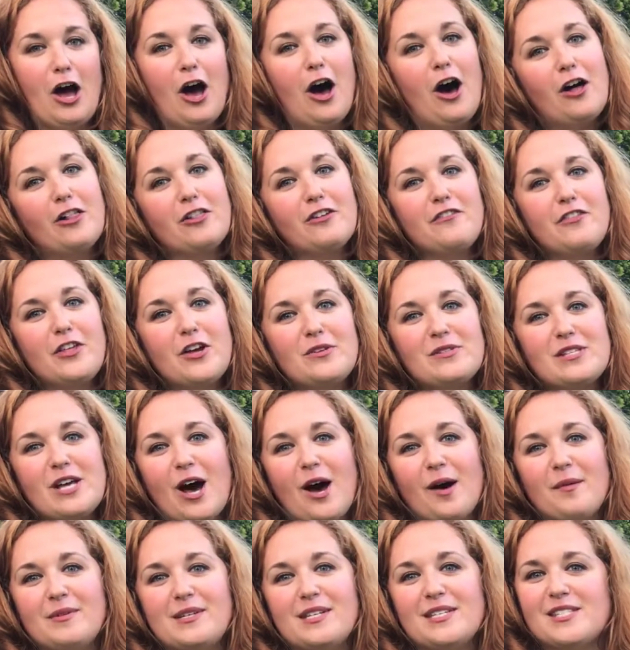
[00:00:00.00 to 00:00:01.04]
All of those
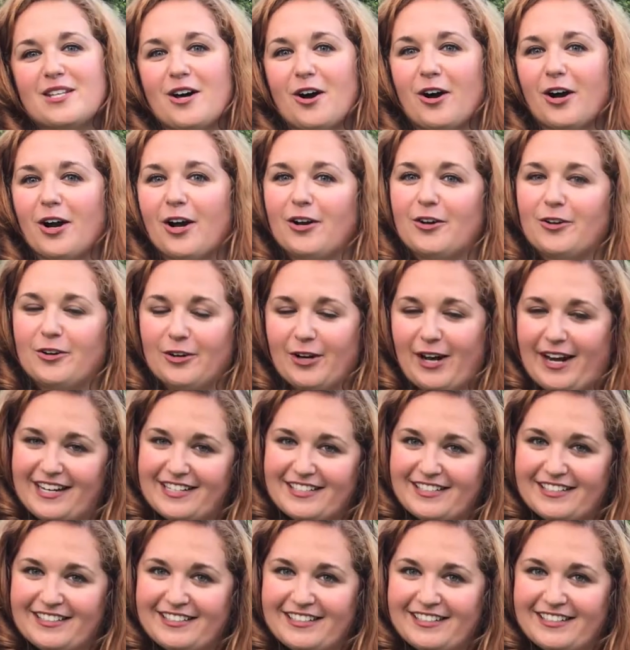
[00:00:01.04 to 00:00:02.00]
hobbies are great.